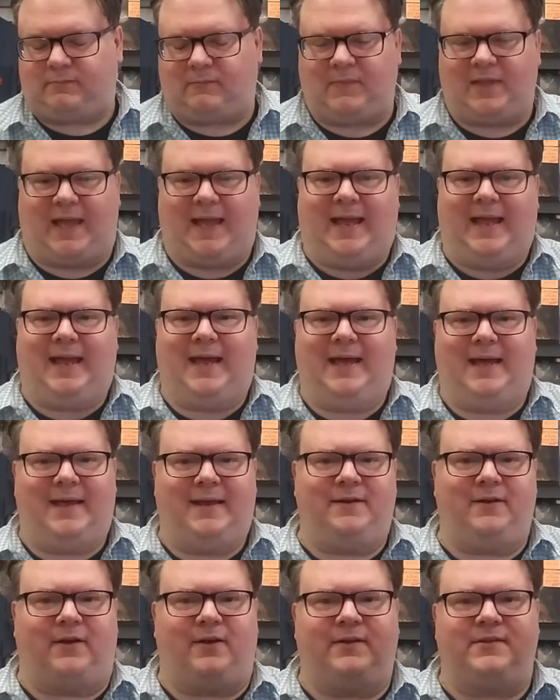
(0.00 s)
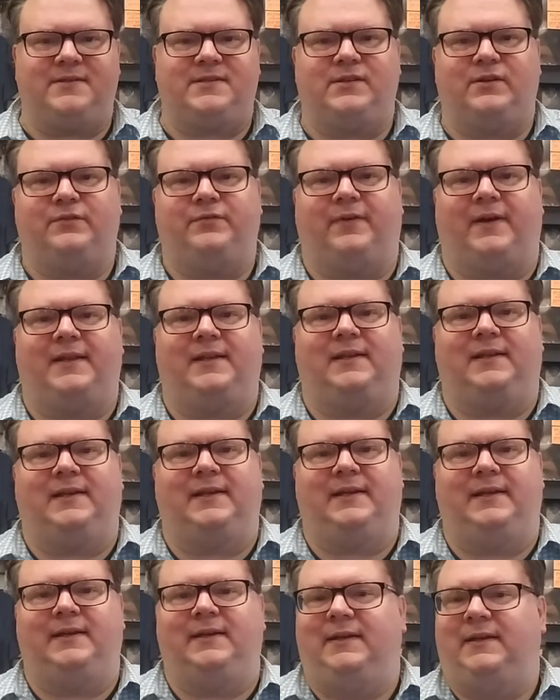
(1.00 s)
And also
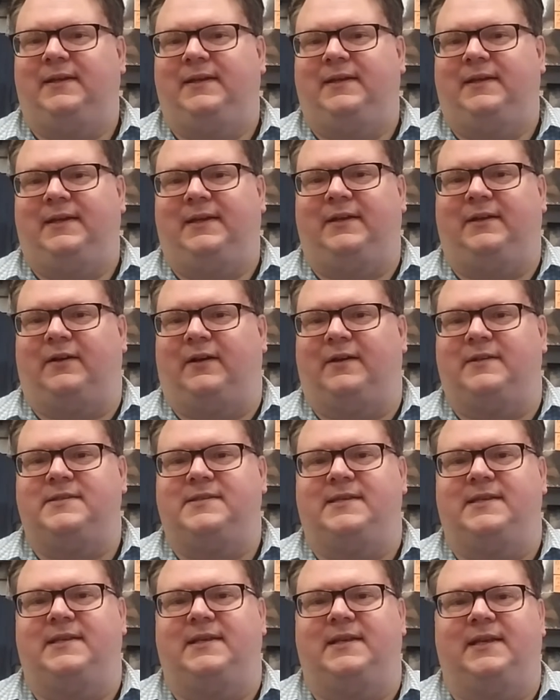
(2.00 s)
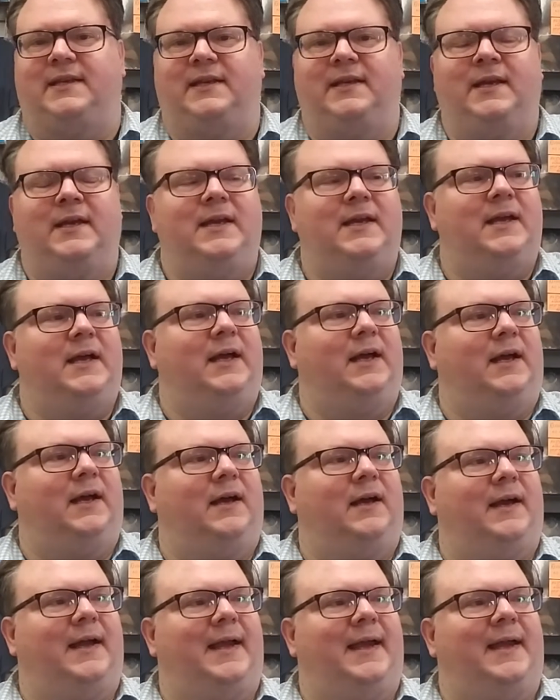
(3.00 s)
finally here on CD
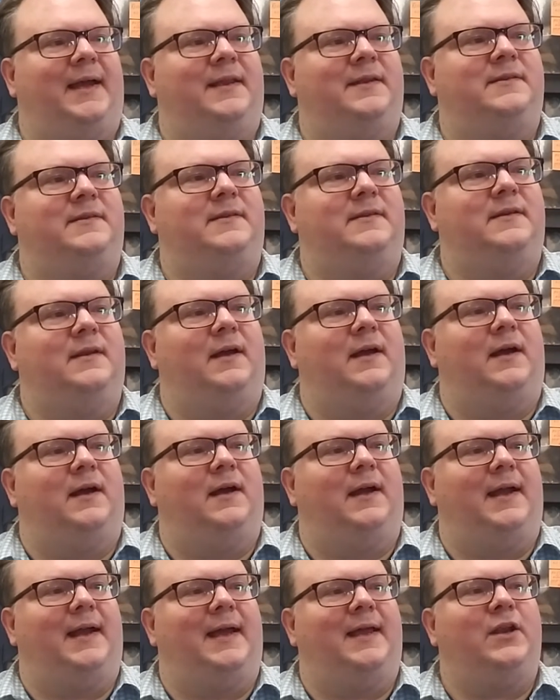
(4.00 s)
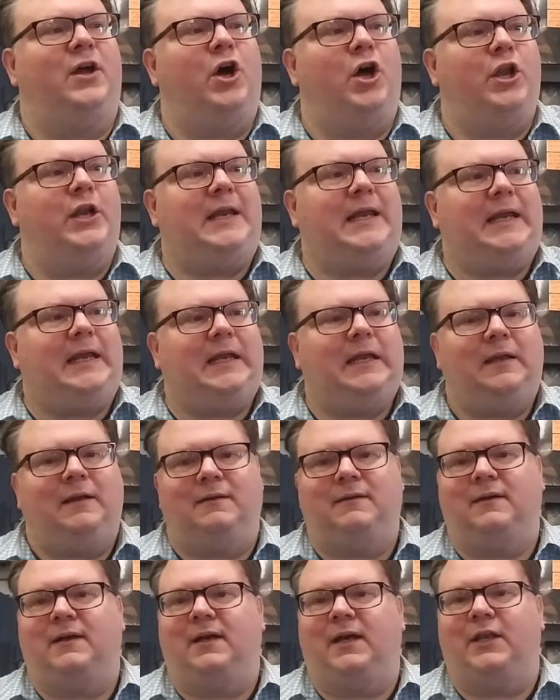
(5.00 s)
uh, and uh, Anhony
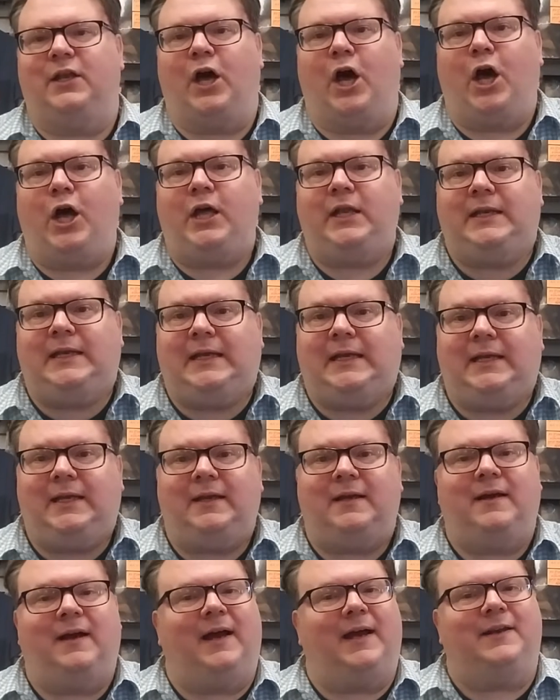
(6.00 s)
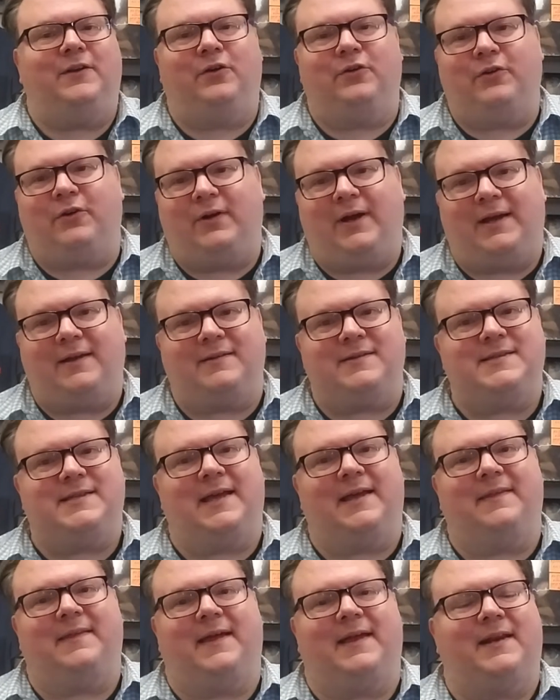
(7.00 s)
Anahani I don't know how to
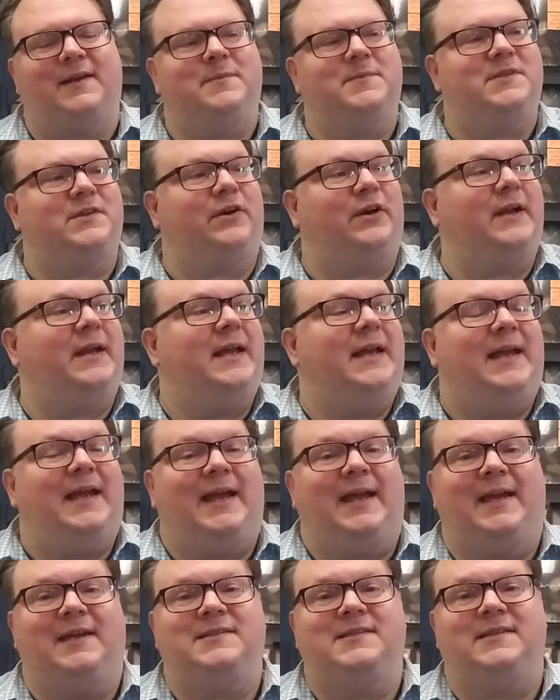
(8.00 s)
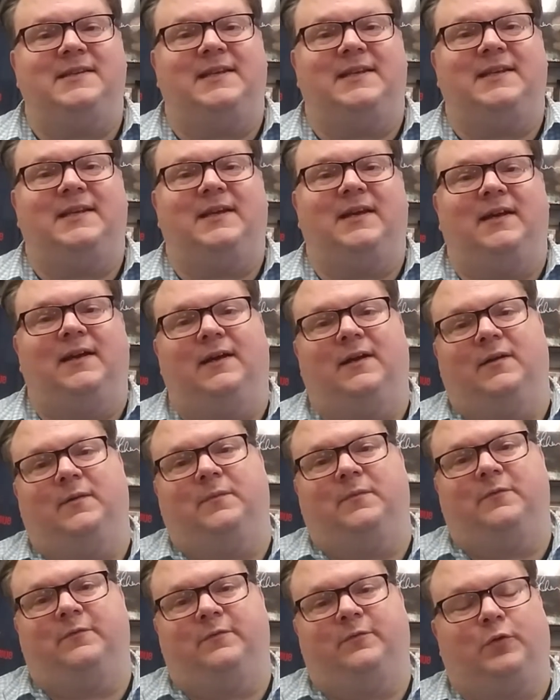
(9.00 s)
say that I'm sorry Anthony
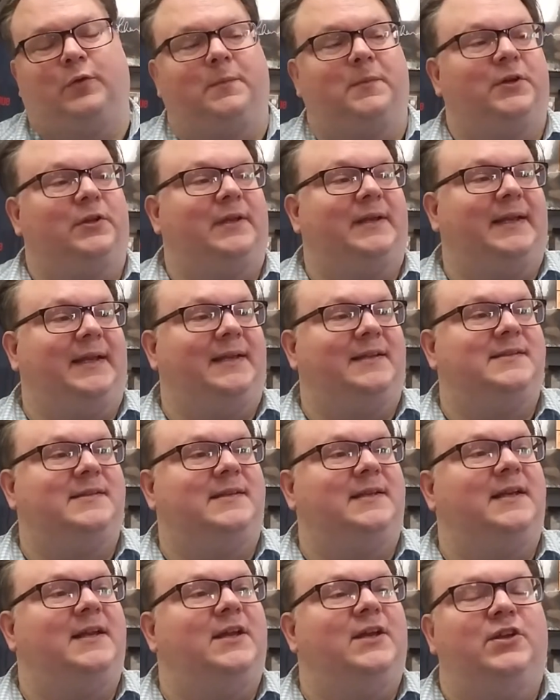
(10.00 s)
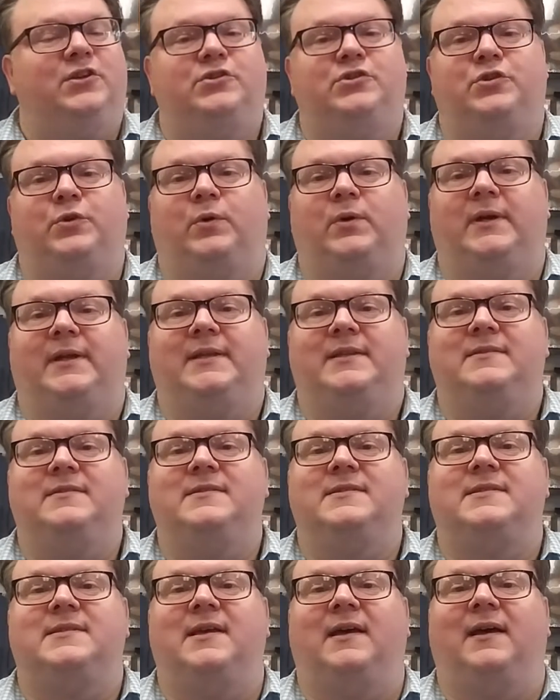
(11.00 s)
um, formerly Anthony
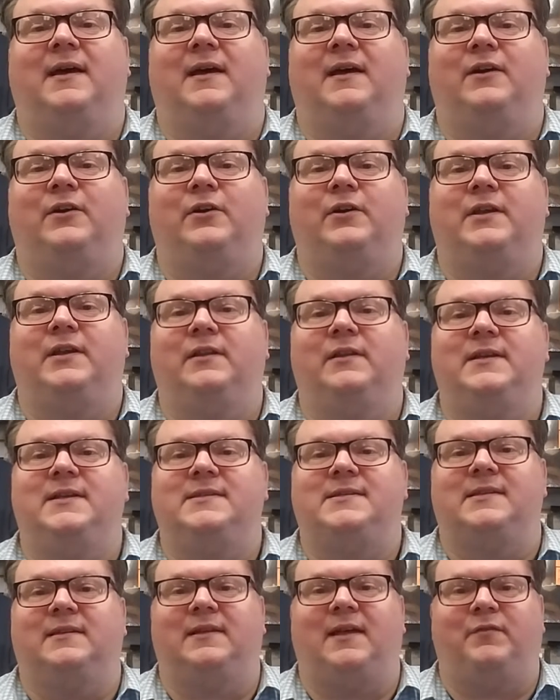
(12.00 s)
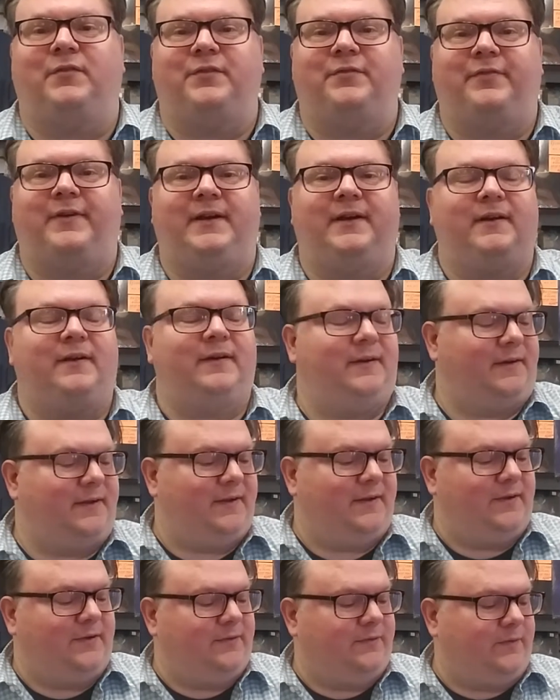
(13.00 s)
joins uh, Hercules and Love Affair
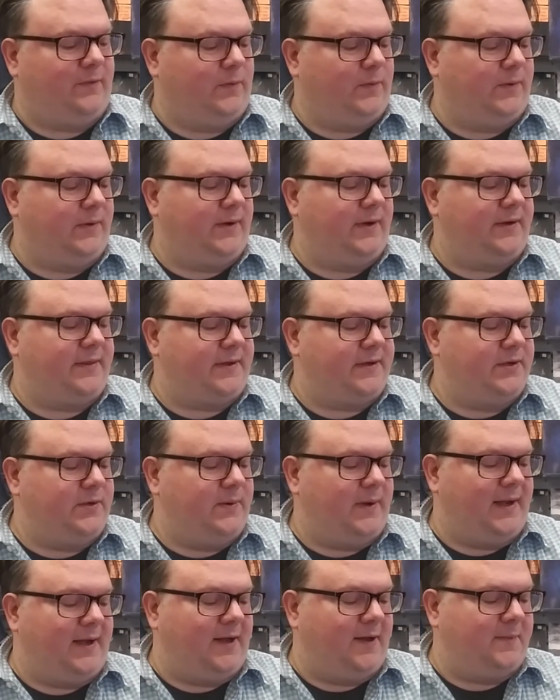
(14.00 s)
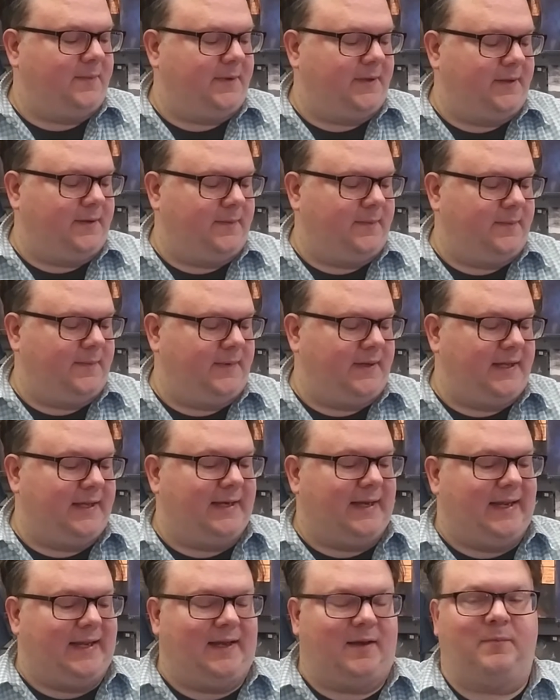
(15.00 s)
for the new album in
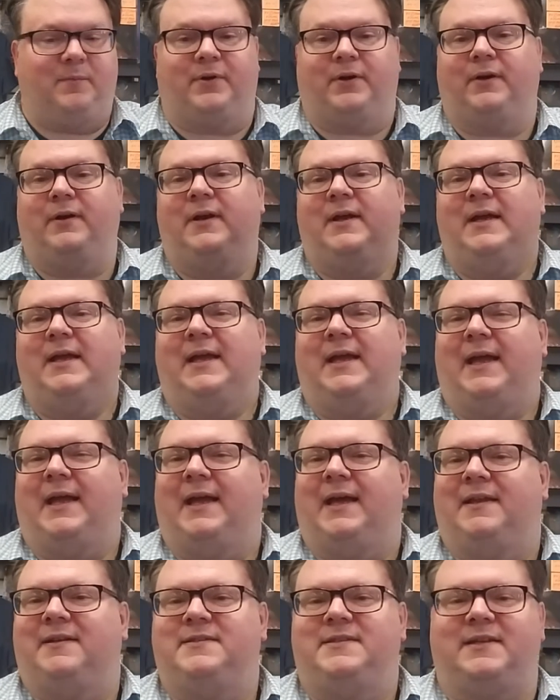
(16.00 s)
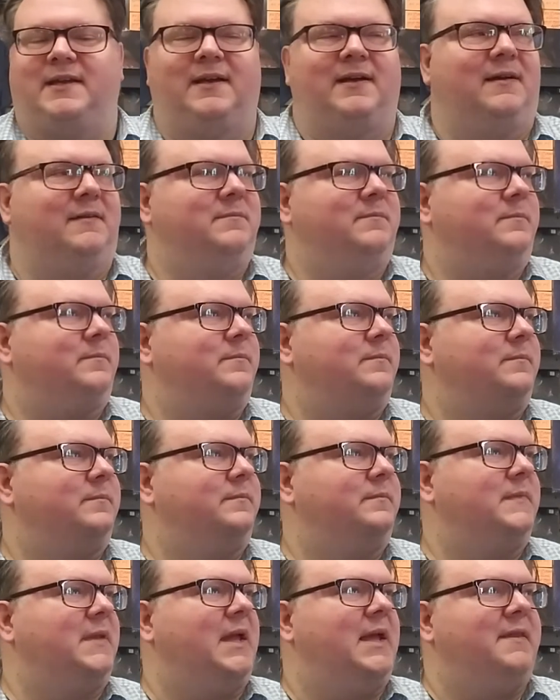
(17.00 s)
Amber and uh,
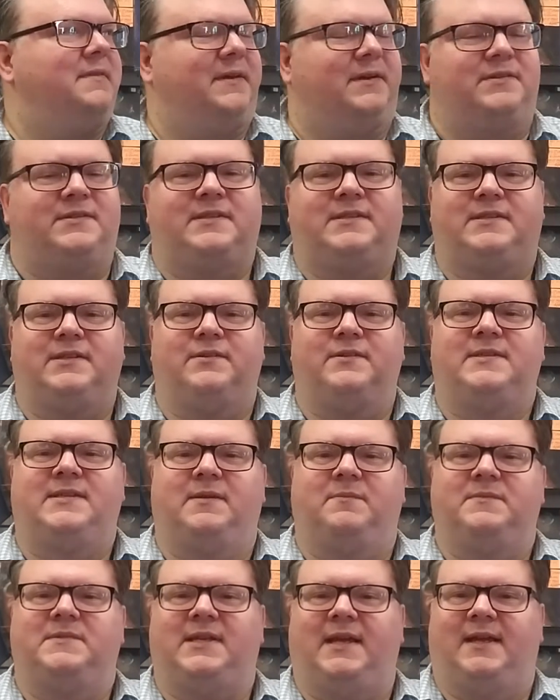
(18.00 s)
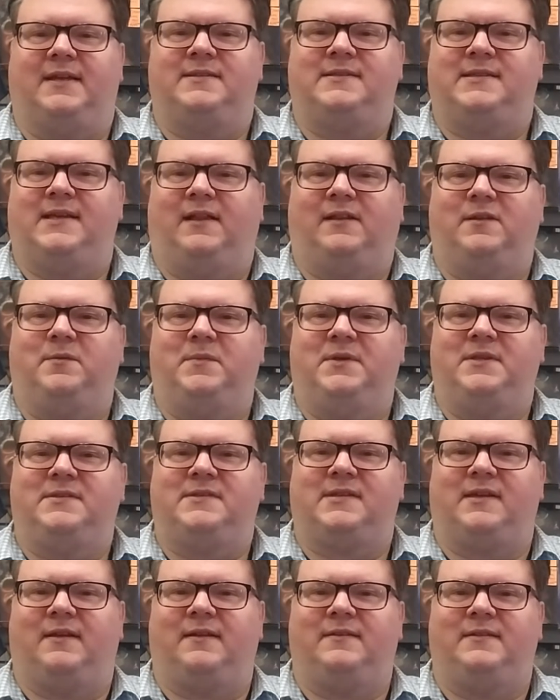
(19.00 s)
there's still some dance
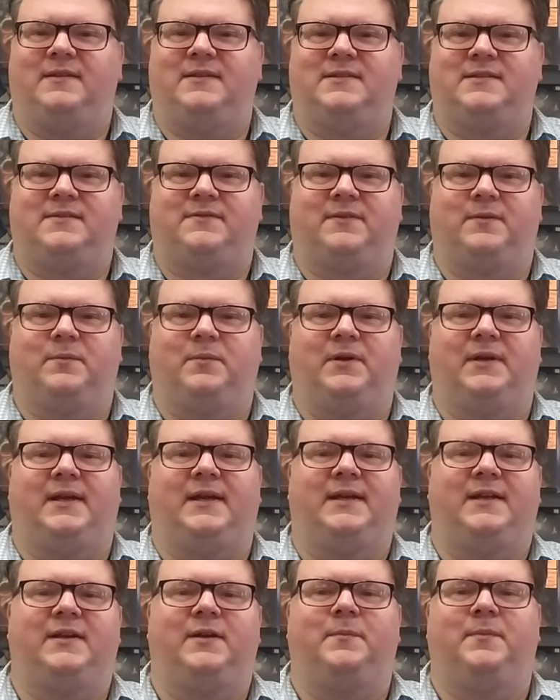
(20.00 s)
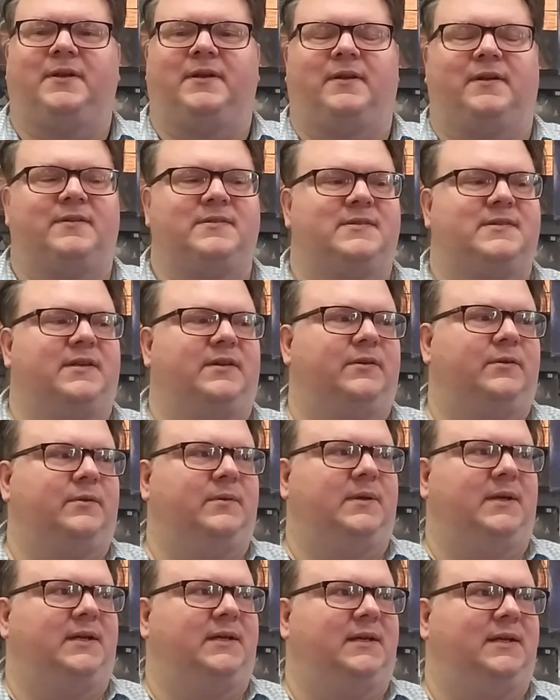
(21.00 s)
elements on this from what I hear but also
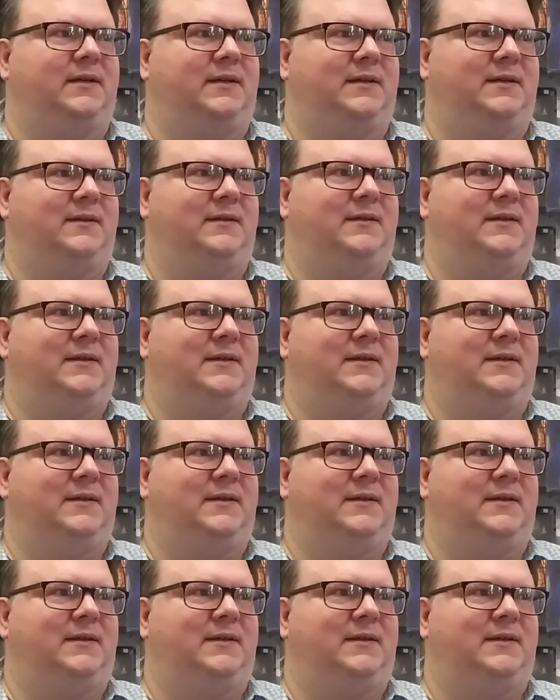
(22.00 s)
uh,